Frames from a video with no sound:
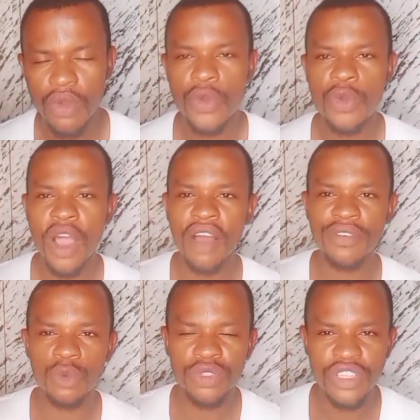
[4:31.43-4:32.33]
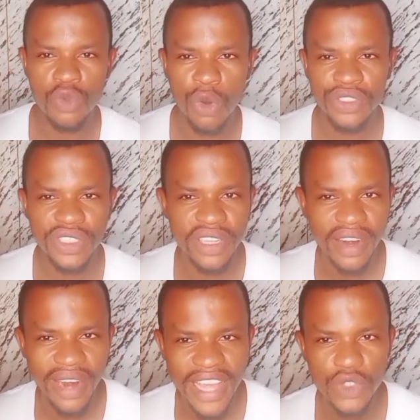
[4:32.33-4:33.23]
You have what is called
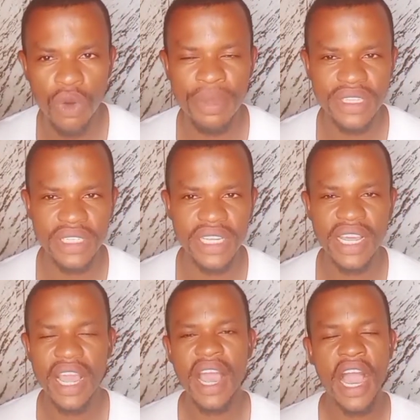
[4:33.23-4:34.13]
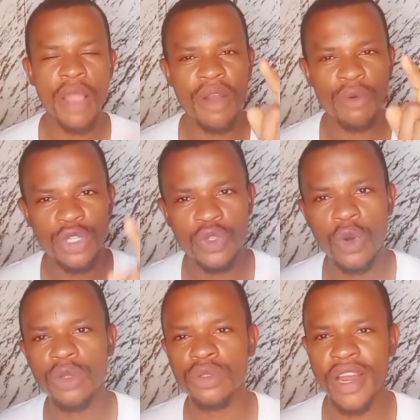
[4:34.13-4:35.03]
generalized obesity, and you have what is
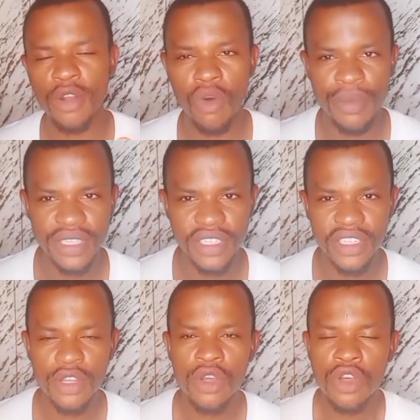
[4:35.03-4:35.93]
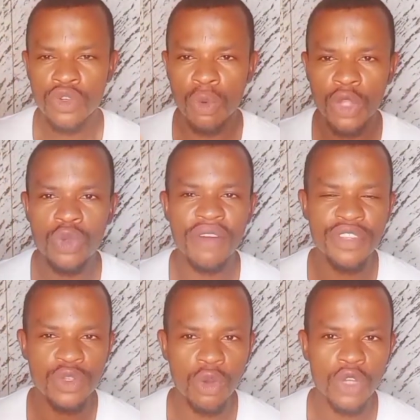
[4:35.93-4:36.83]
called truncal obesity. So what we have
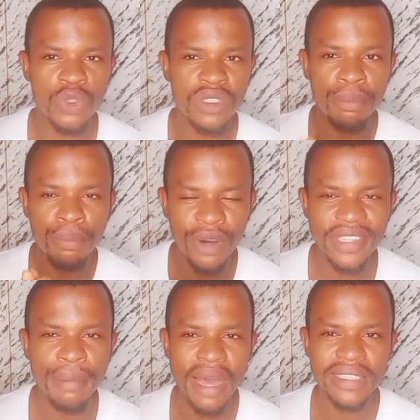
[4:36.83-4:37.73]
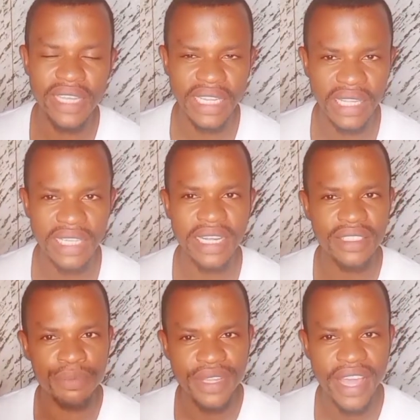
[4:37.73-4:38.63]
discussed with body mass index, that
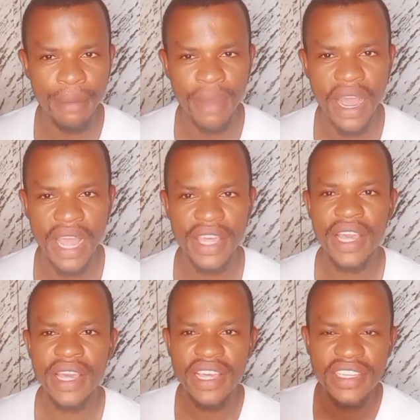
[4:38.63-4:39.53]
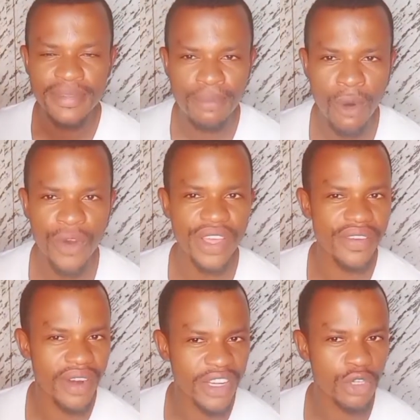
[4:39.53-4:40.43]
is BMI, is more
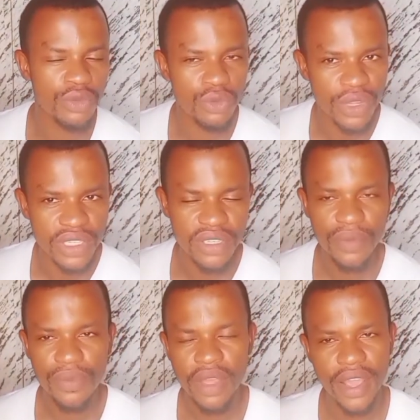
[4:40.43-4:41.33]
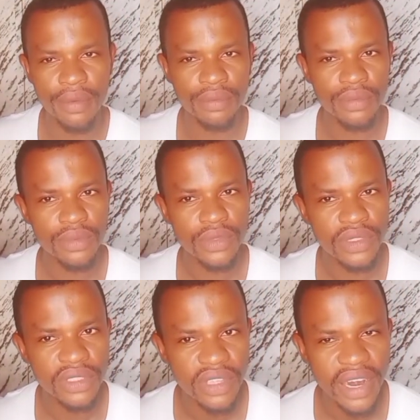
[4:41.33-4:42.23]
in relation with
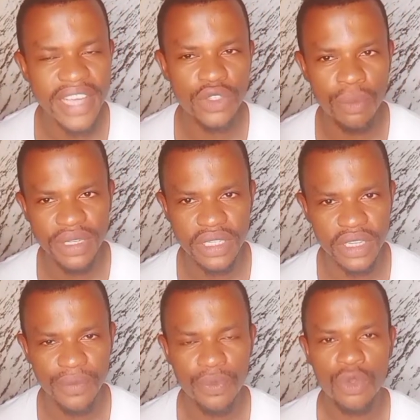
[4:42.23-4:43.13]
generalized obesity.